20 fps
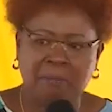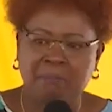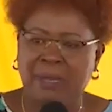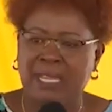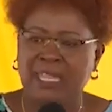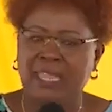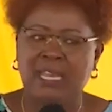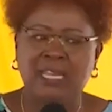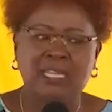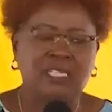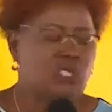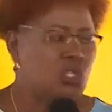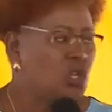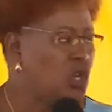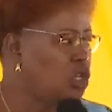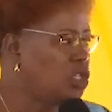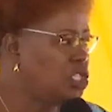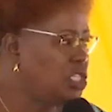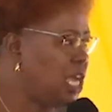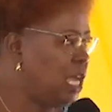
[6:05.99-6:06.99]
But there is
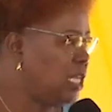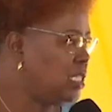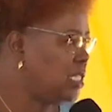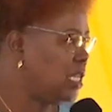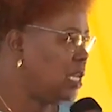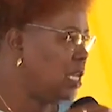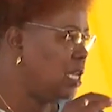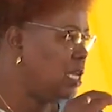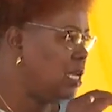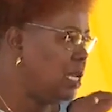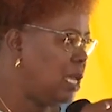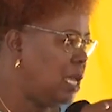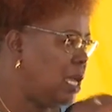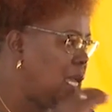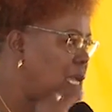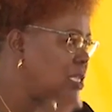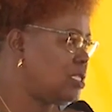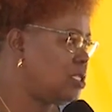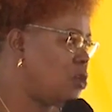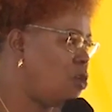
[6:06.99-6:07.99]
no church, and
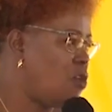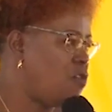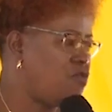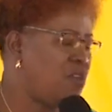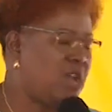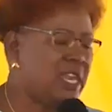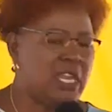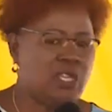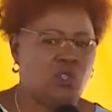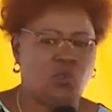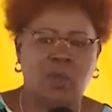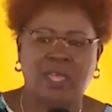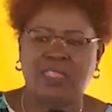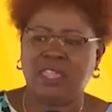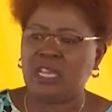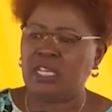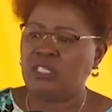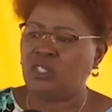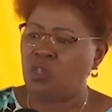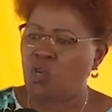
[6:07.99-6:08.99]
Askofu anajua,
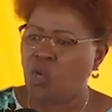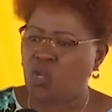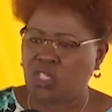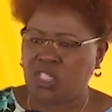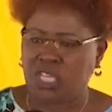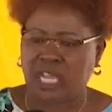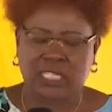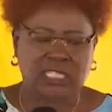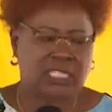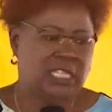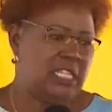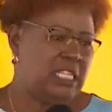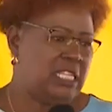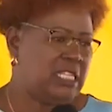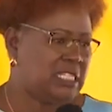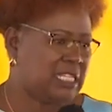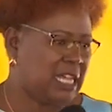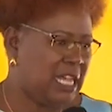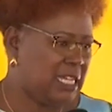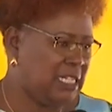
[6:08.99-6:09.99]
there is no church in
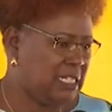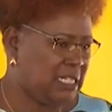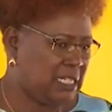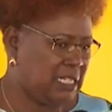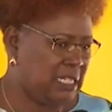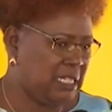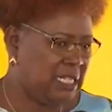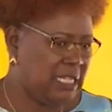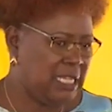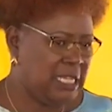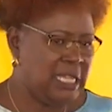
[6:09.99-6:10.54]
this country